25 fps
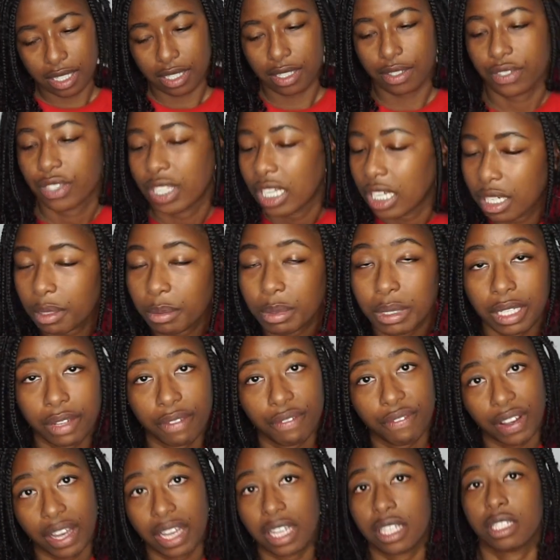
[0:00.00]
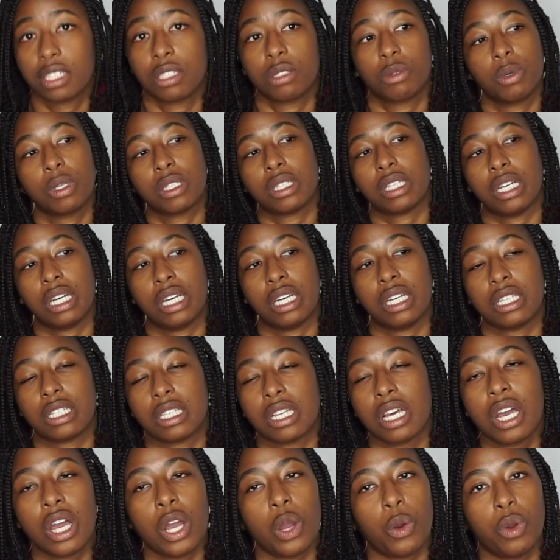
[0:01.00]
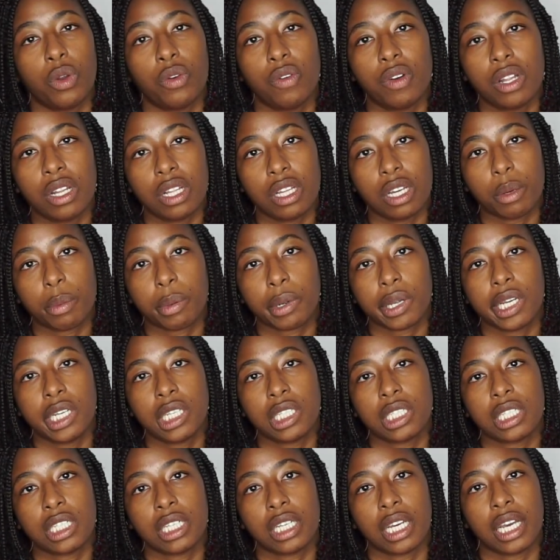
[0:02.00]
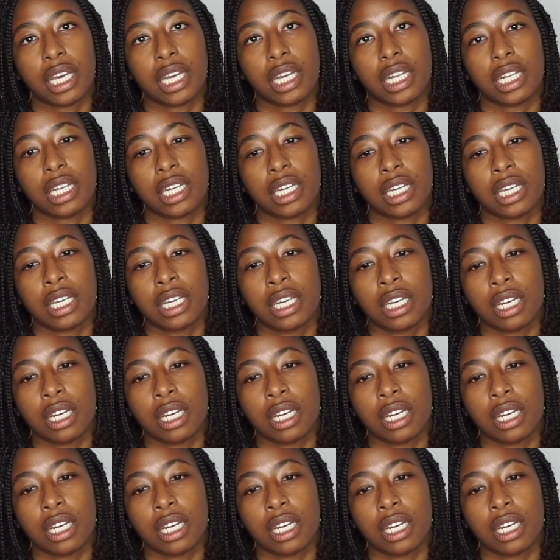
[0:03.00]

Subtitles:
steps and phases with us. We really appreciate it.